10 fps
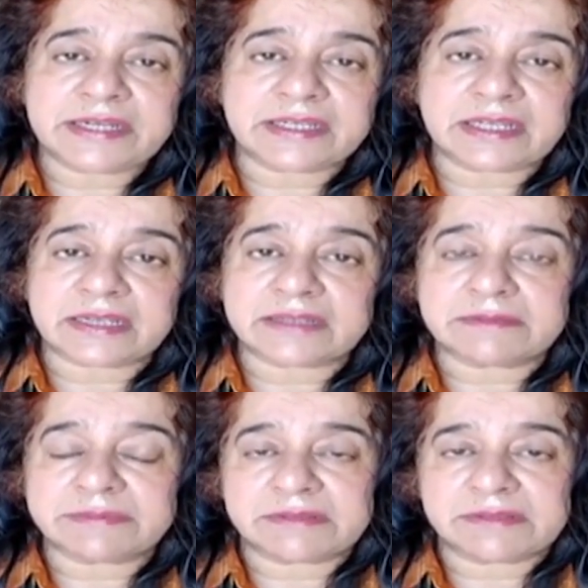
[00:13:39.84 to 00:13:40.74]
I think.
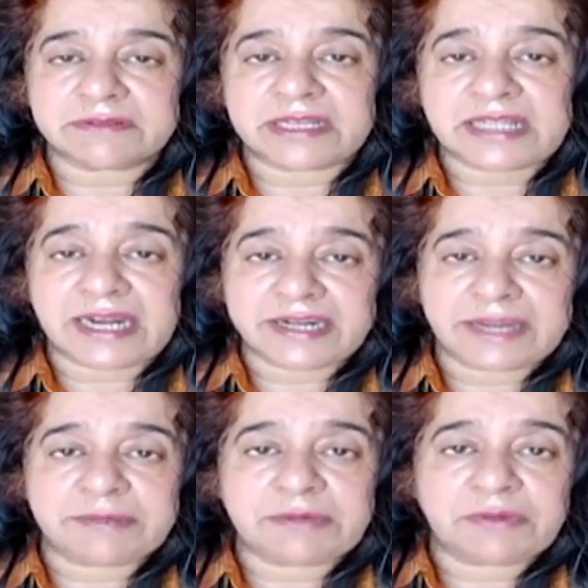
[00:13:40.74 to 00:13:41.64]
So because, at that
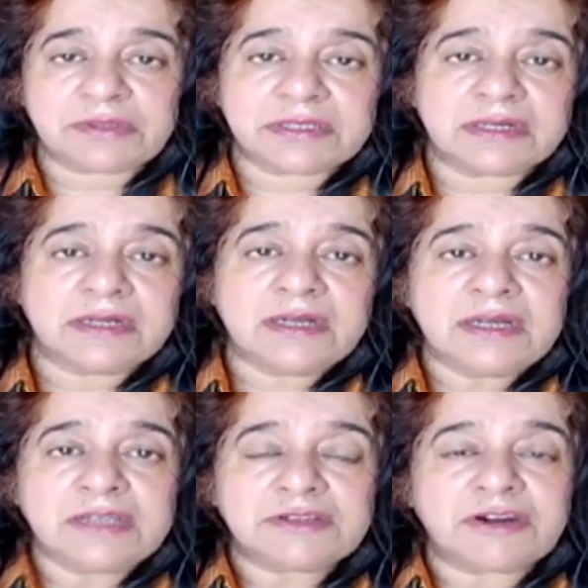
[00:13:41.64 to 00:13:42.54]
time it was a
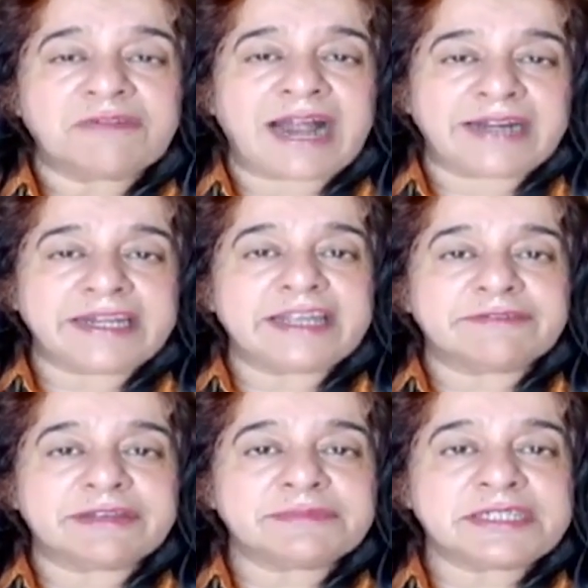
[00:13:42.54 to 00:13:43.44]
sort of
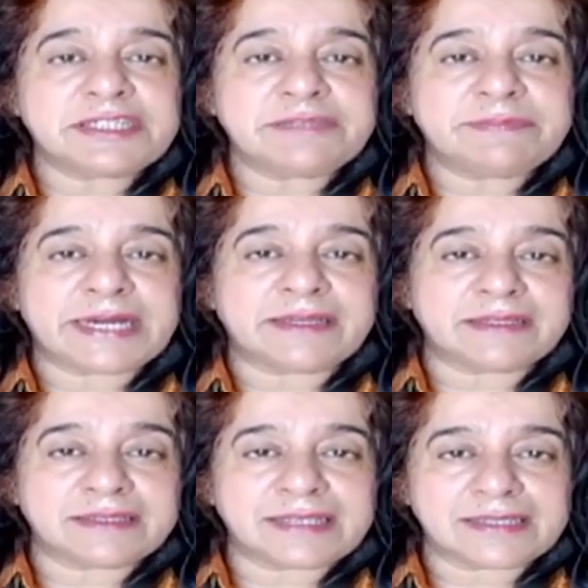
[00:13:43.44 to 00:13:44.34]
anti-FMCG bet,
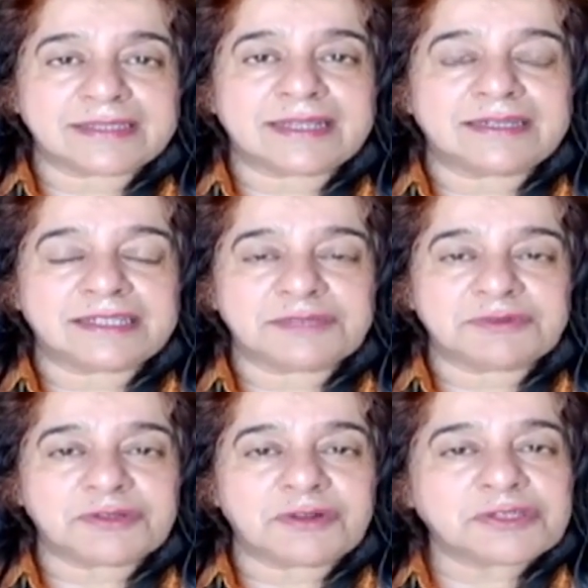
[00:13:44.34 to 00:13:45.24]
in the sense that this
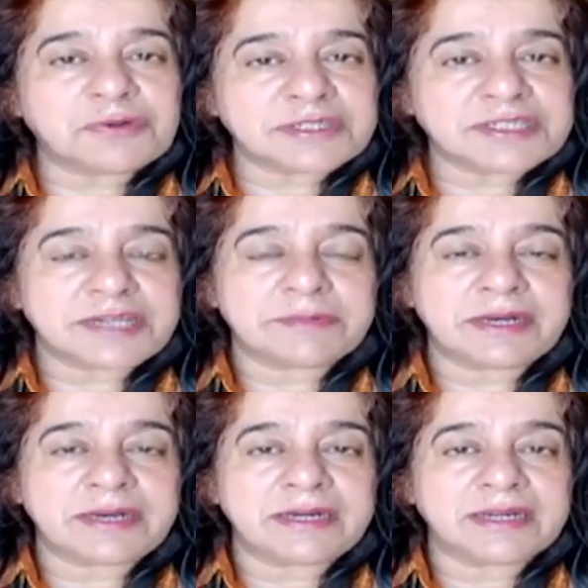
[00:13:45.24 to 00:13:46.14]
was also a
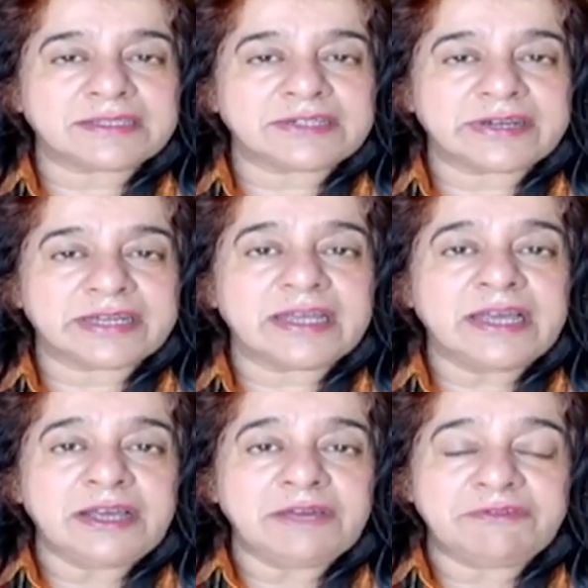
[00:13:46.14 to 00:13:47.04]
stable industry
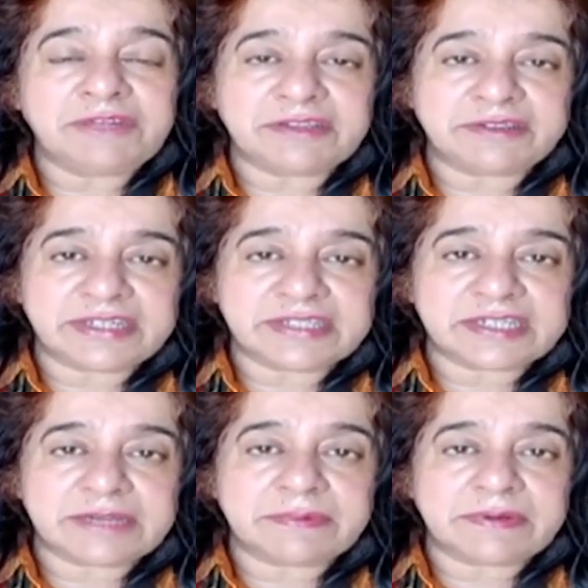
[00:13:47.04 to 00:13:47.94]
with
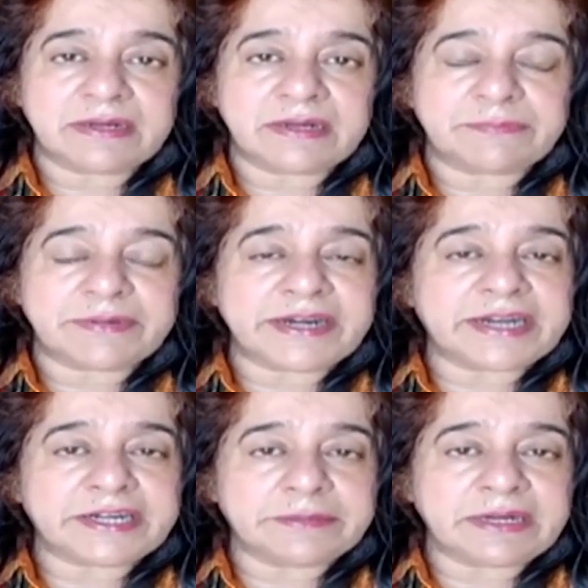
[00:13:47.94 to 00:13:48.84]
reasonable
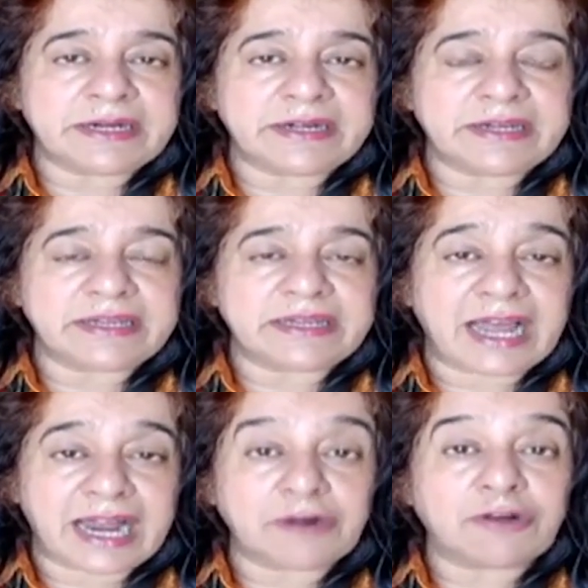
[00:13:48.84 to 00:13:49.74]
predictability,
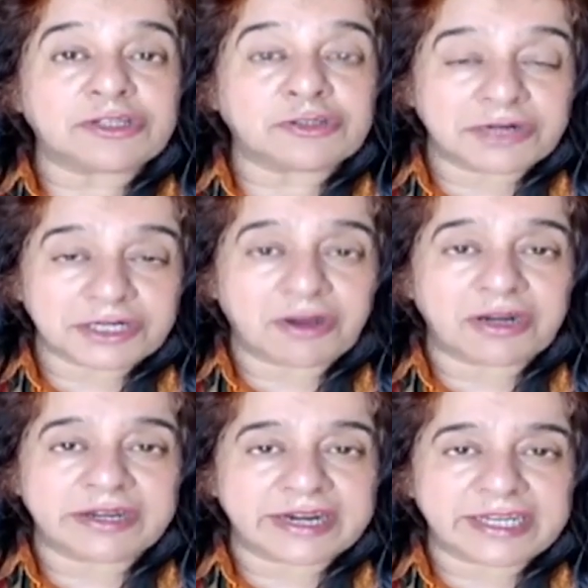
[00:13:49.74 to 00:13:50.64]
and also a
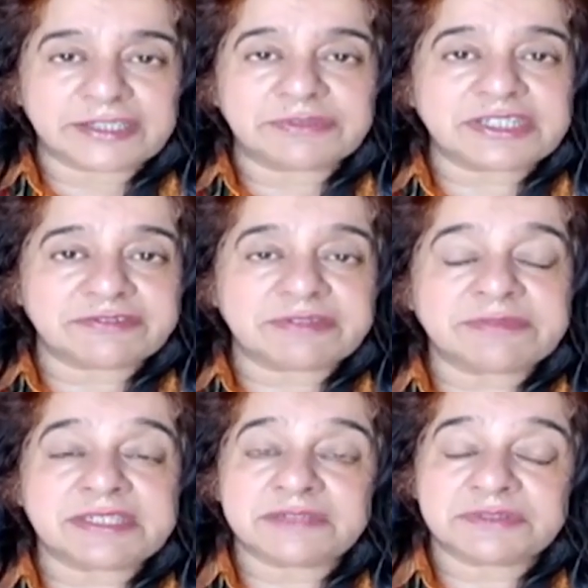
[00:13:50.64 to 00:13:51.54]
dollar hedge, which
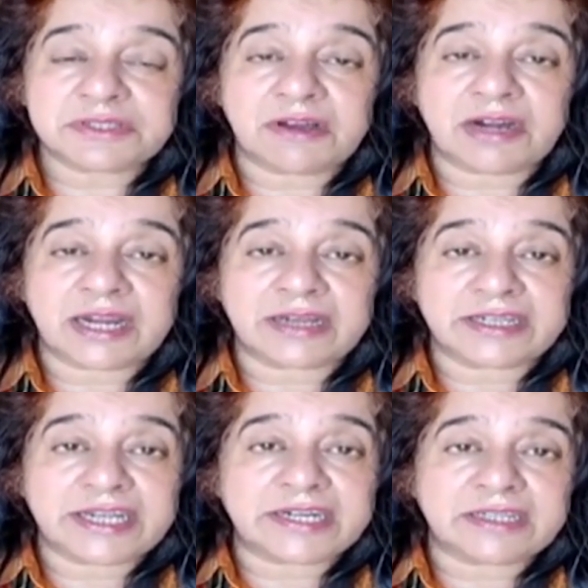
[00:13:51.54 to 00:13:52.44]
FMCG was not,
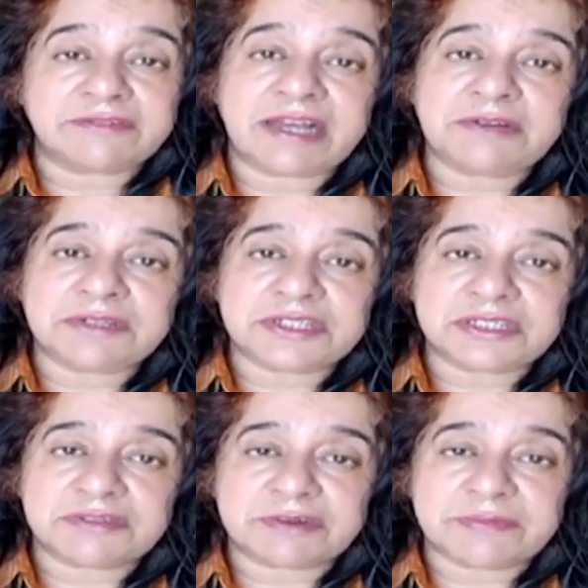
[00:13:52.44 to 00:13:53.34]
and yet the
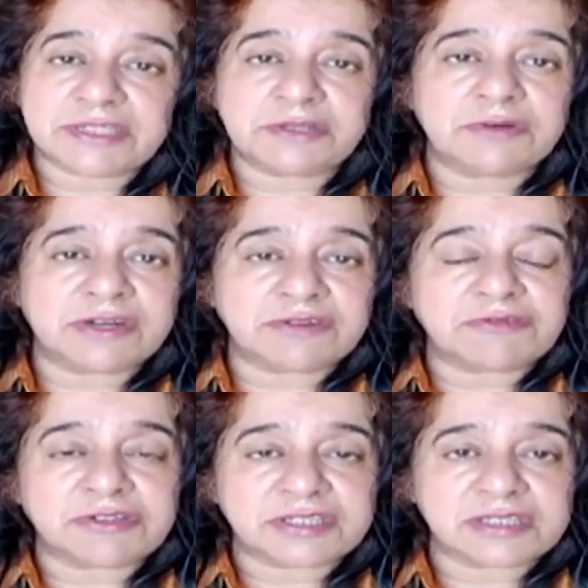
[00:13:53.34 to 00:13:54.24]
valuations were much lower. Of
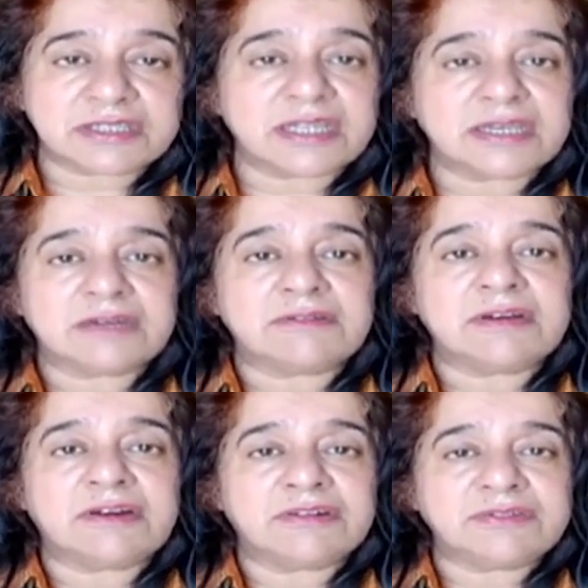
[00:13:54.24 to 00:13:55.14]
course, since then, a
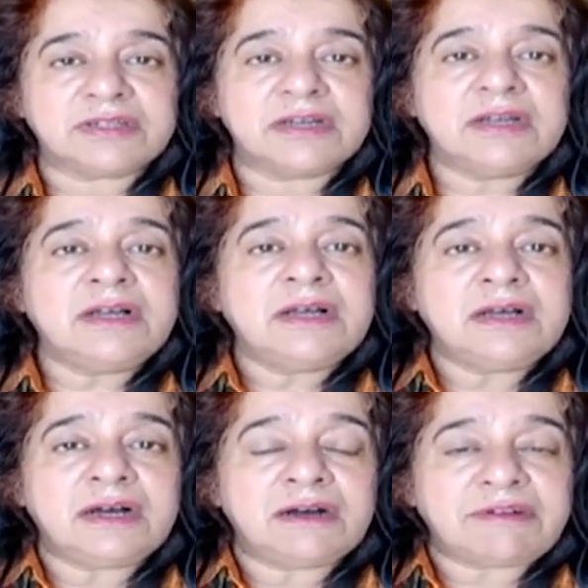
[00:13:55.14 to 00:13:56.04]
lot of the
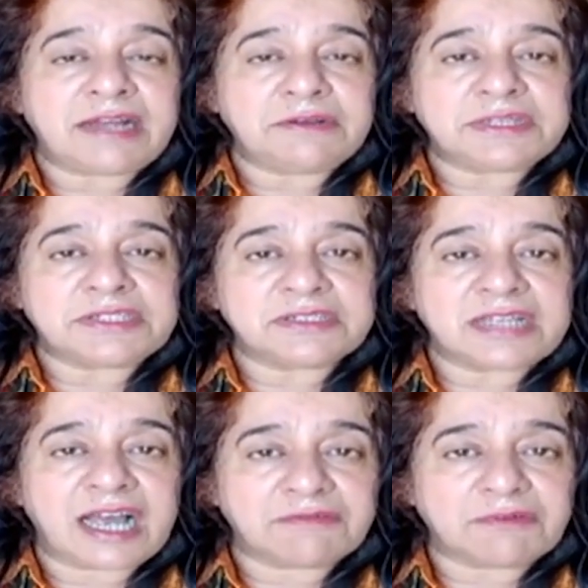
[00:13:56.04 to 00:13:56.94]
valuations
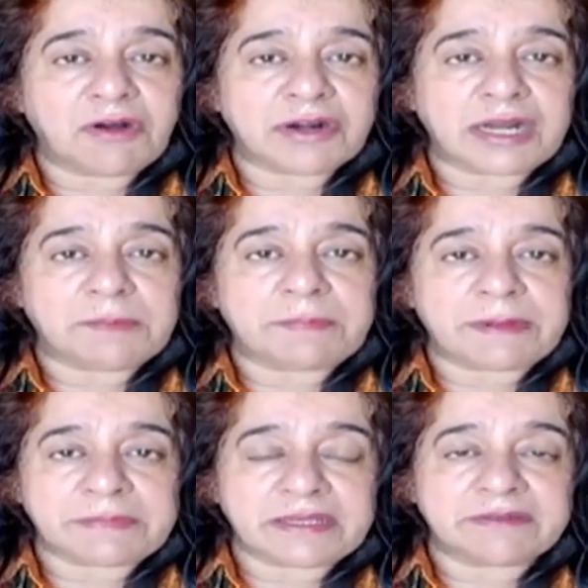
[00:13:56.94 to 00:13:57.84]
have gone up. I
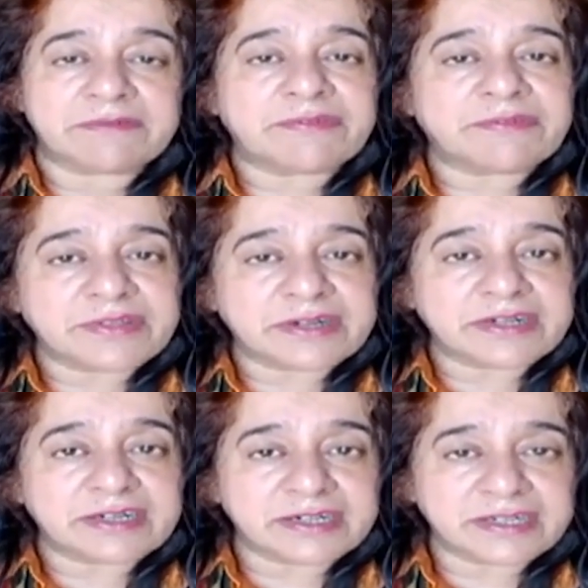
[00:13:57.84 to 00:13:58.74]
mean,
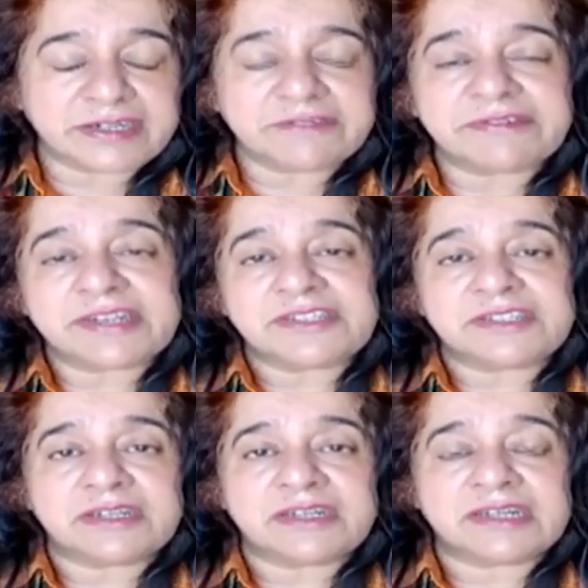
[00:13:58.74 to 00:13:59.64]
the
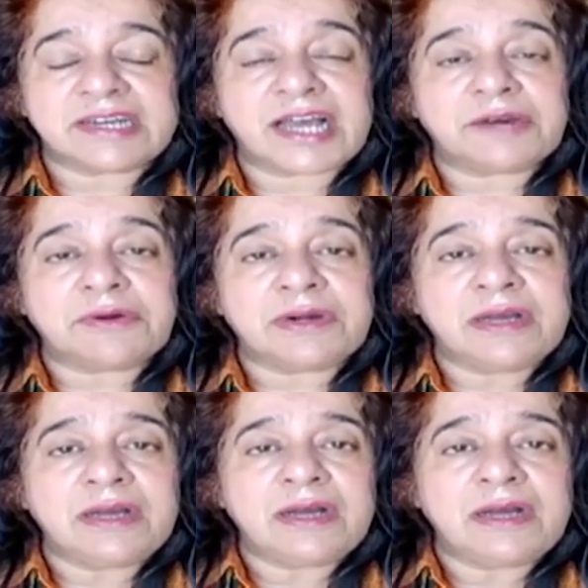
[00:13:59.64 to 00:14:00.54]
differential narrowed.
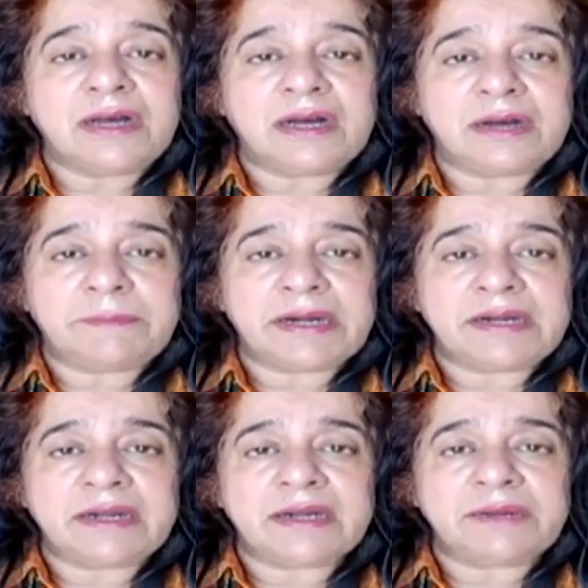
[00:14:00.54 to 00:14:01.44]

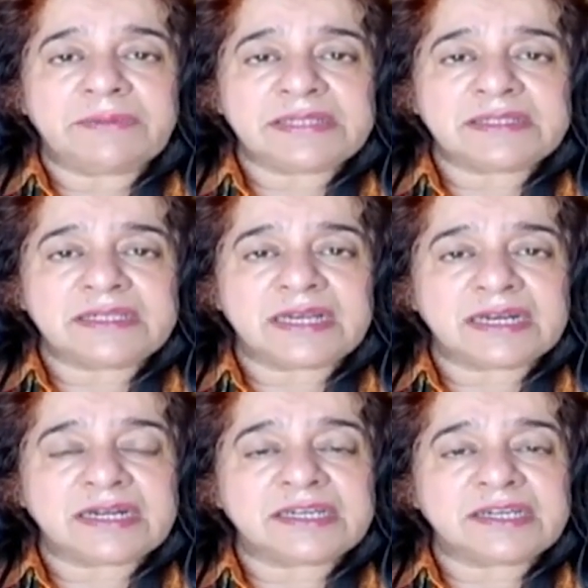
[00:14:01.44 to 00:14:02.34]
But we still
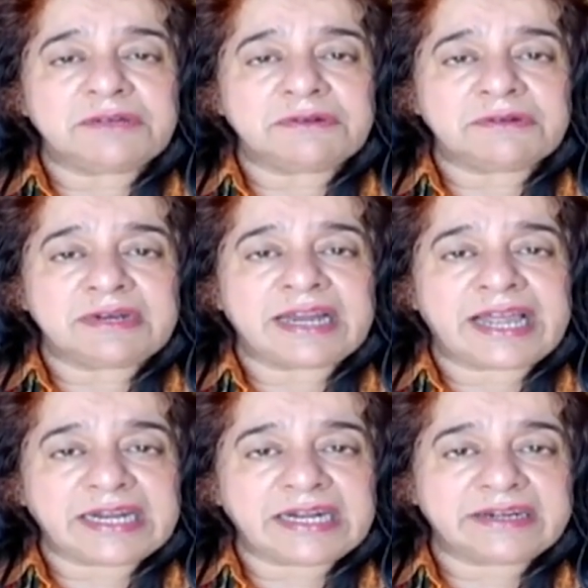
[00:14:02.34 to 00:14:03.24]
continue to
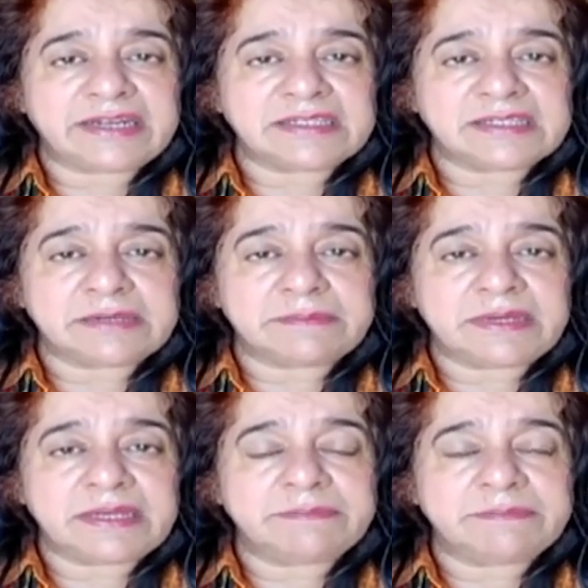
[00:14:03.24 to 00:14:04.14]
like it
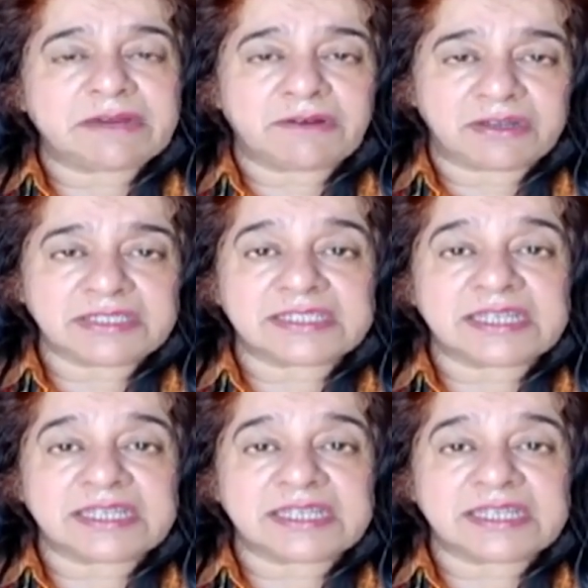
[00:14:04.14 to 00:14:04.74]
reasonably, because, as I